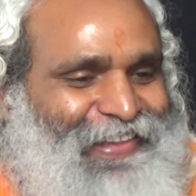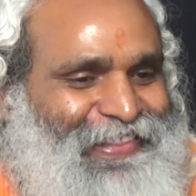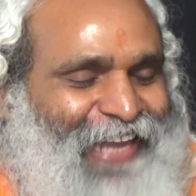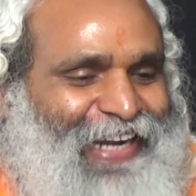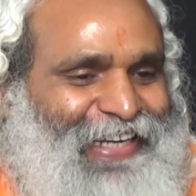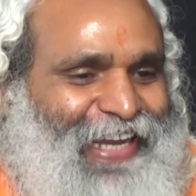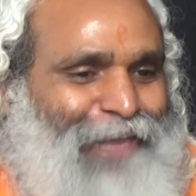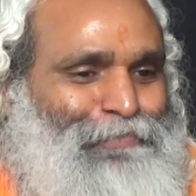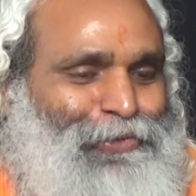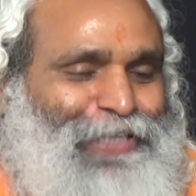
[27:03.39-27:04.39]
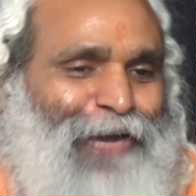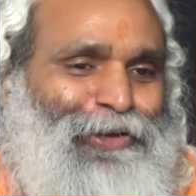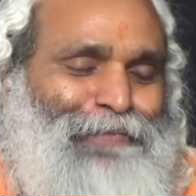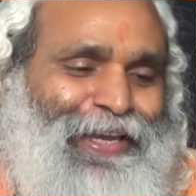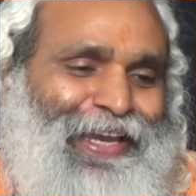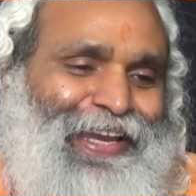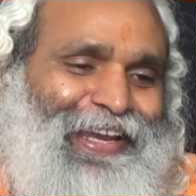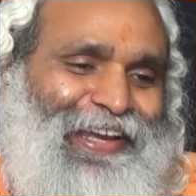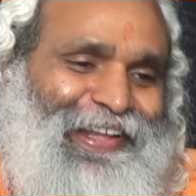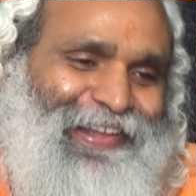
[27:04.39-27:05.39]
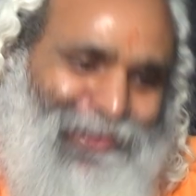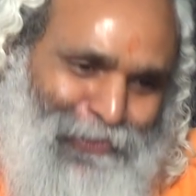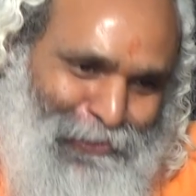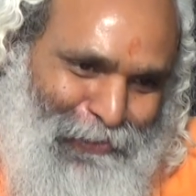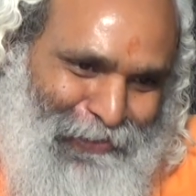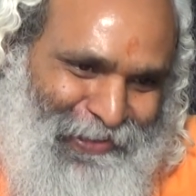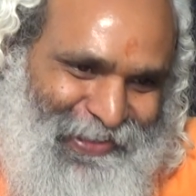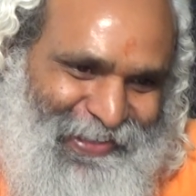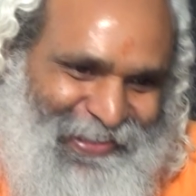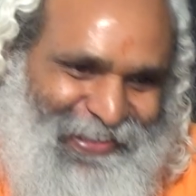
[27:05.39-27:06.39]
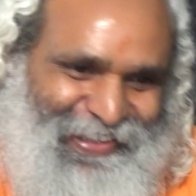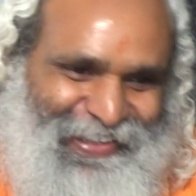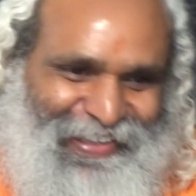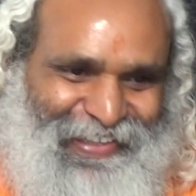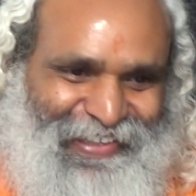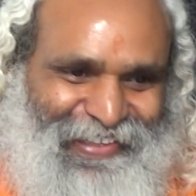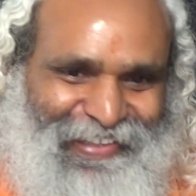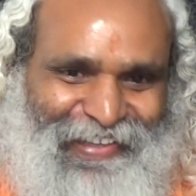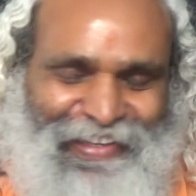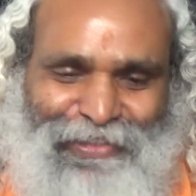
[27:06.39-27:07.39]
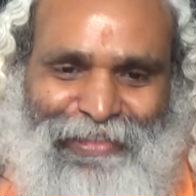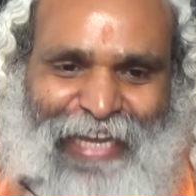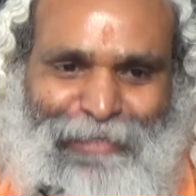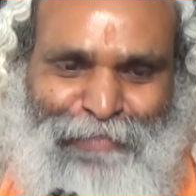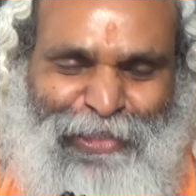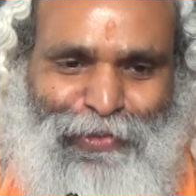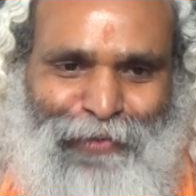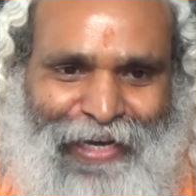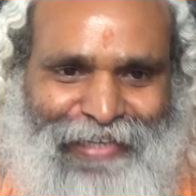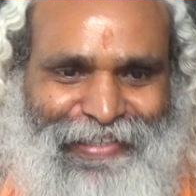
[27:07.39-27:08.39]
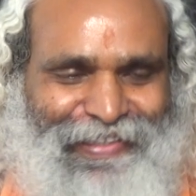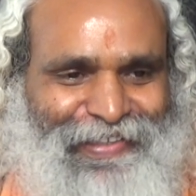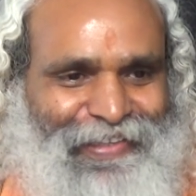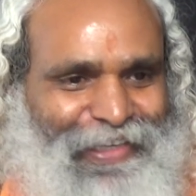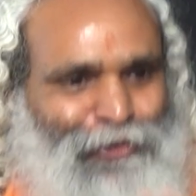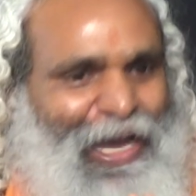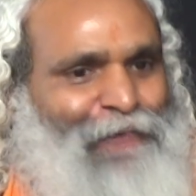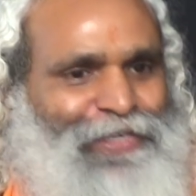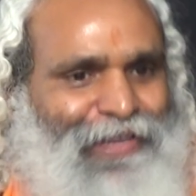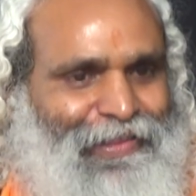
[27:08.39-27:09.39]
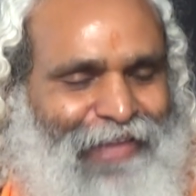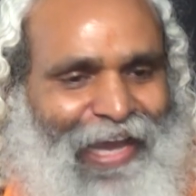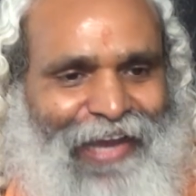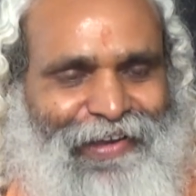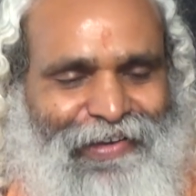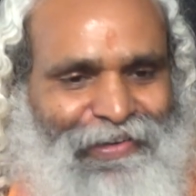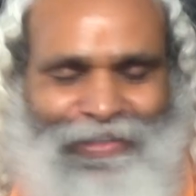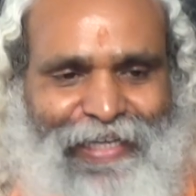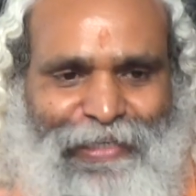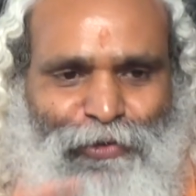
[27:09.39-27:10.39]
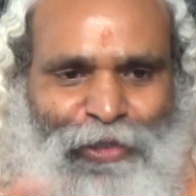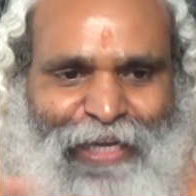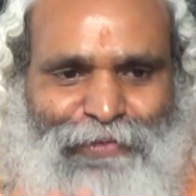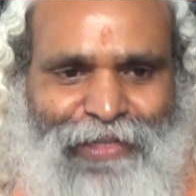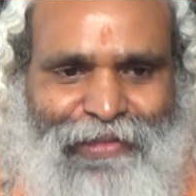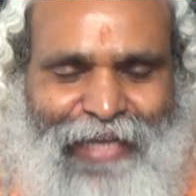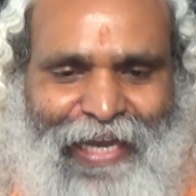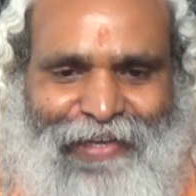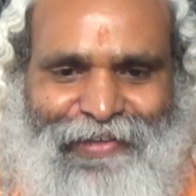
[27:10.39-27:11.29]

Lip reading: that day puja will be, you know. So that means what? You have Sraddha. Not that you don't have Sraddha.